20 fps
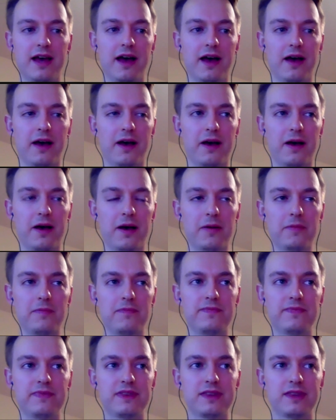
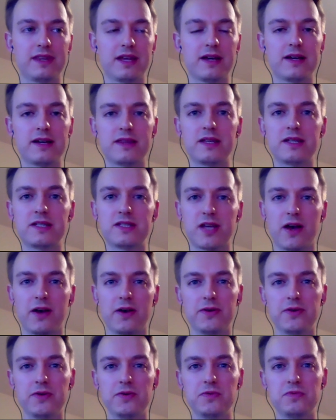The
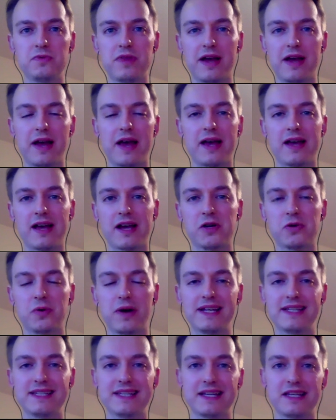toe, they're
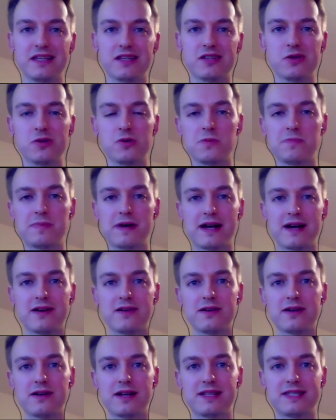equating to
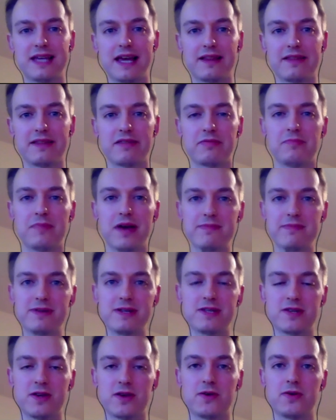about a tenth,
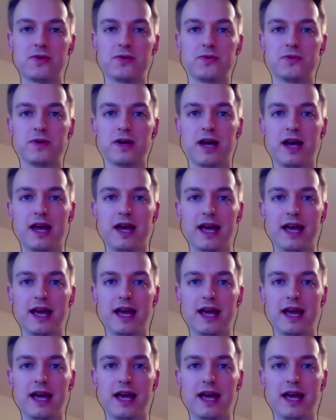maybe two,